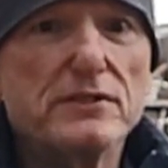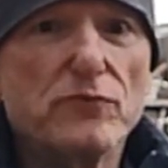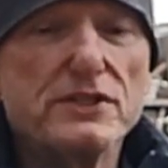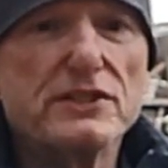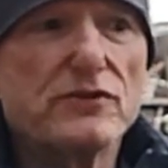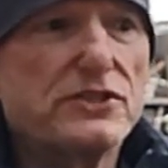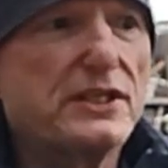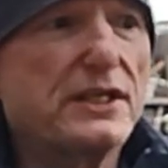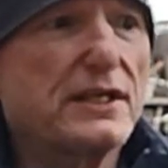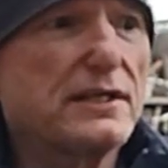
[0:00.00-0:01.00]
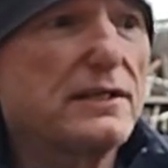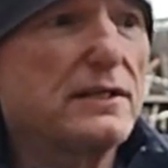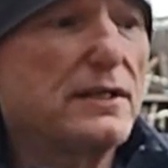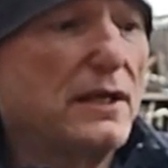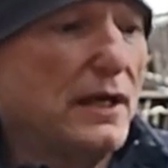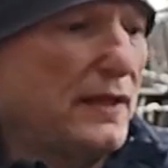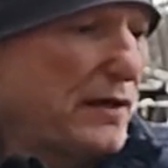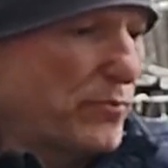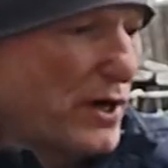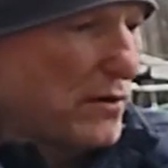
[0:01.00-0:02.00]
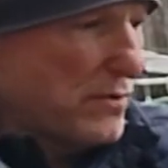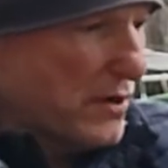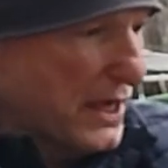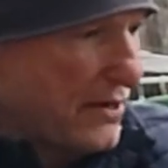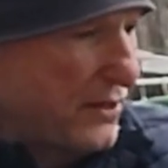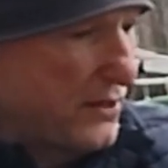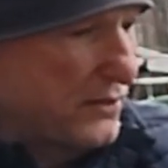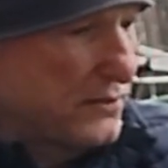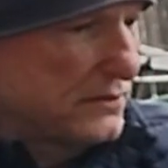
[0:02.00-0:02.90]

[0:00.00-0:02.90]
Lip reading: the ones that are sick, and they brought them all out here.